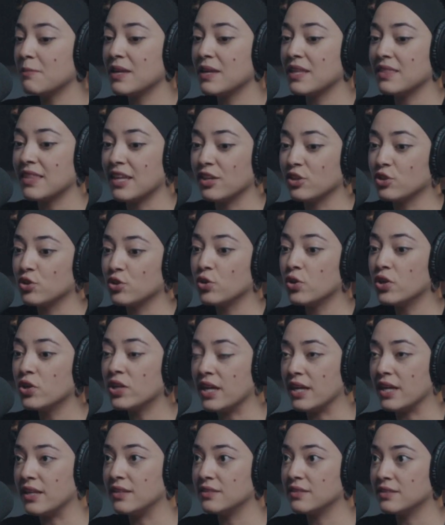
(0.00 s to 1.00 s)
mean they
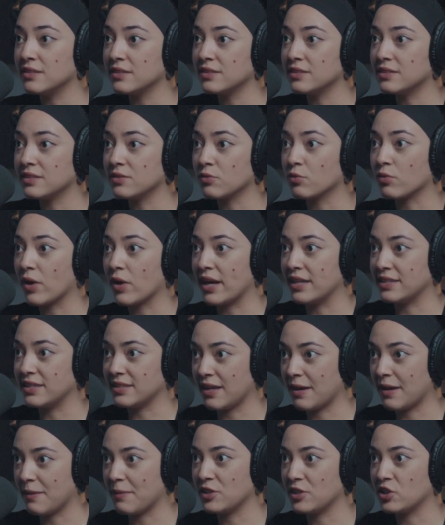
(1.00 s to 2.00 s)
couldn't rise
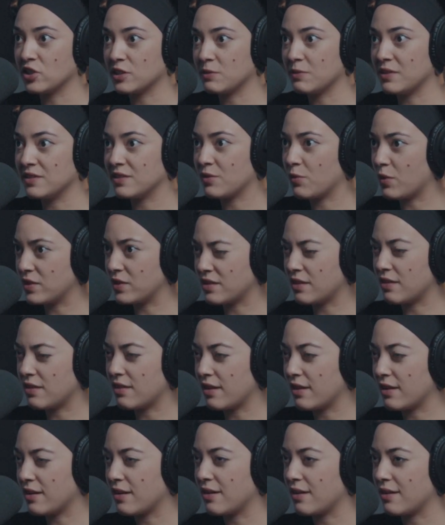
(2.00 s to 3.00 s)
up. It just means it wasn't
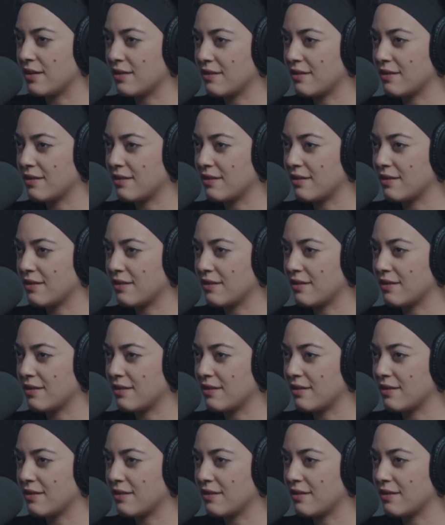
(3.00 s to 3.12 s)
their